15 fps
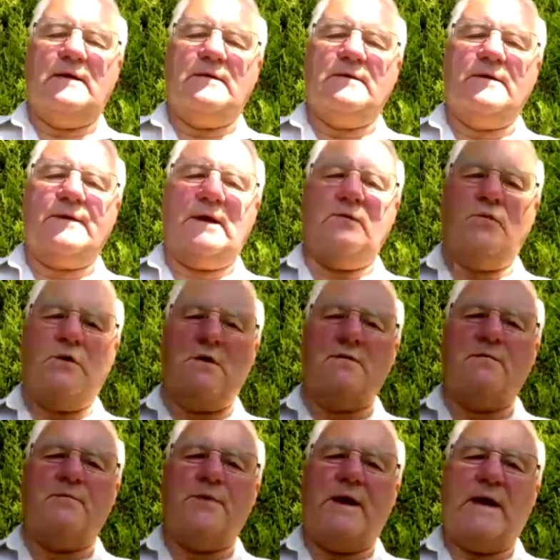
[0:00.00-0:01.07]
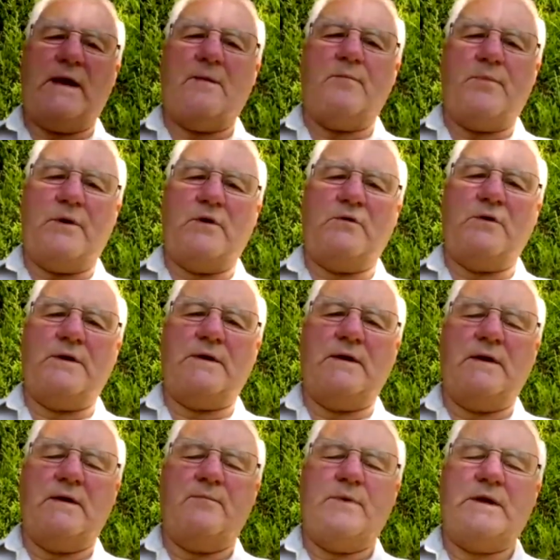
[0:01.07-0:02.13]
that they weren't being employed
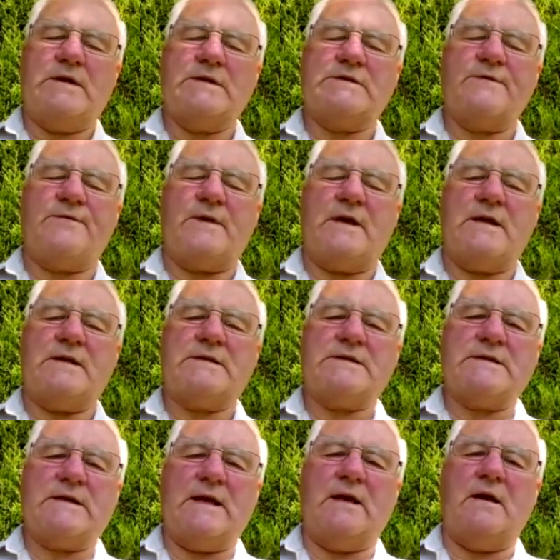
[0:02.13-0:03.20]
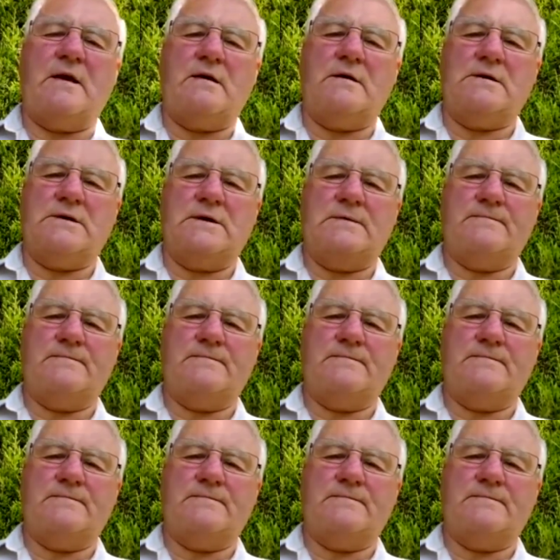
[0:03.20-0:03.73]
because of their skin colour.